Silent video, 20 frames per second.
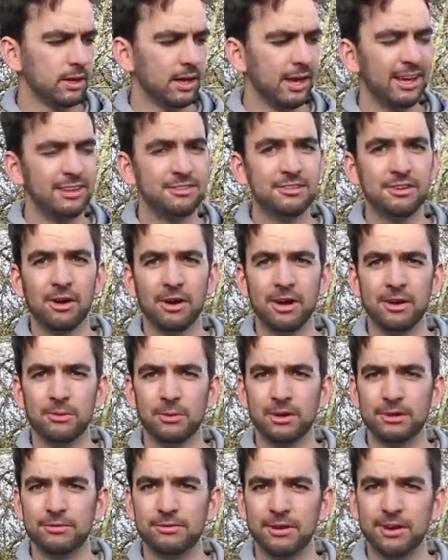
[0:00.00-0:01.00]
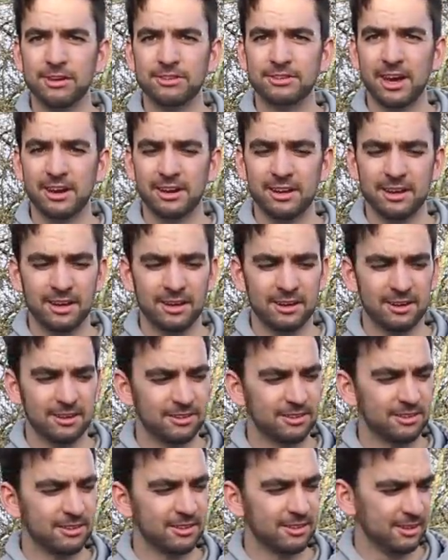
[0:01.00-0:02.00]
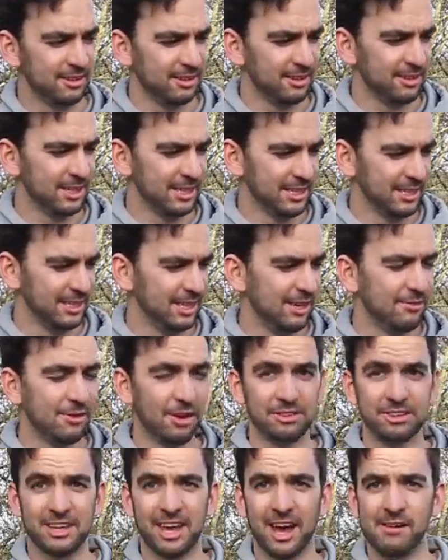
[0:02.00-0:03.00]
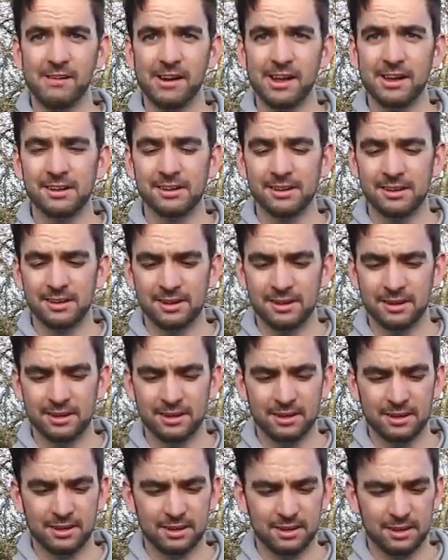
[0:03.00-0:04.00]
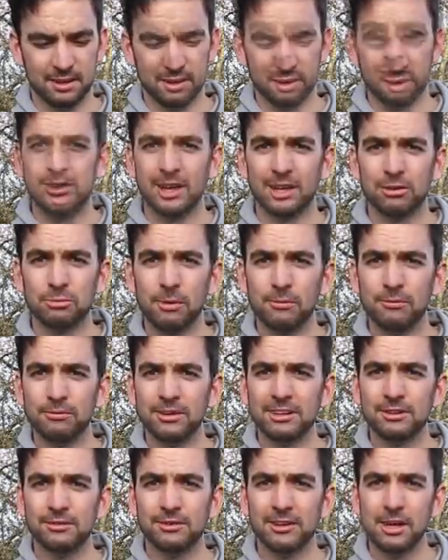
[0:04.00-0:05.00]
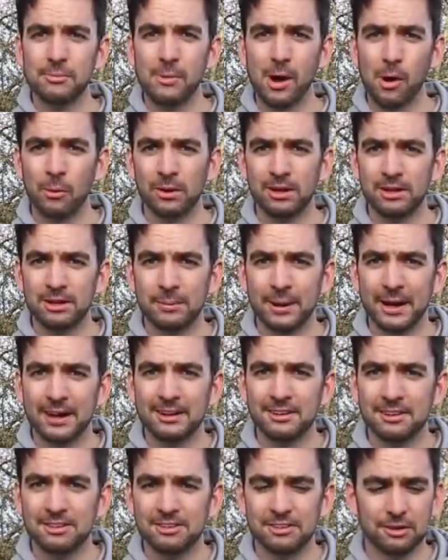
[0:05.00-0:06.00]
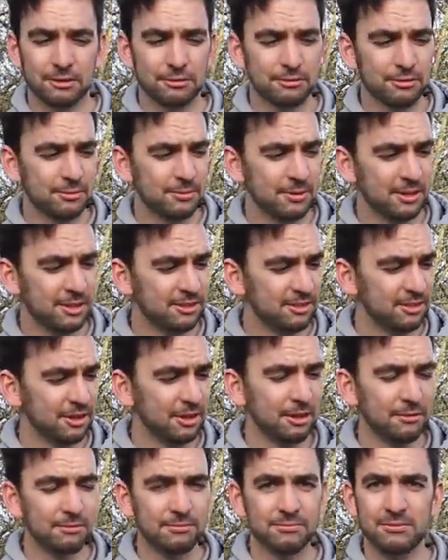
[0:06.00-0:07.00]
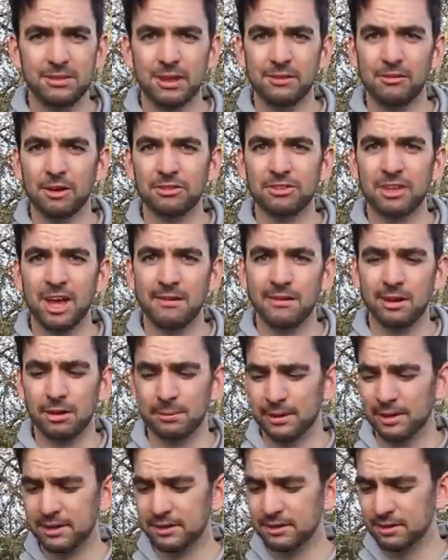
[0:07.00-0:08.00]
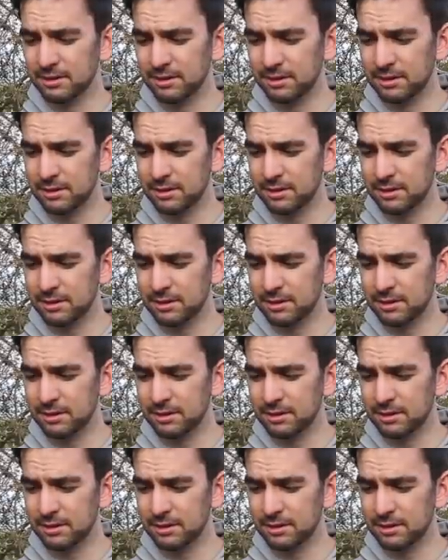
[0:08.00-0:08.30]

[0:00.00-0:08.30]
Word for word: It is annoying when you first get it and you've got to carry it. That's one thing to think about when you're buying this stuff, is that you've, you've got to carry it up a hill.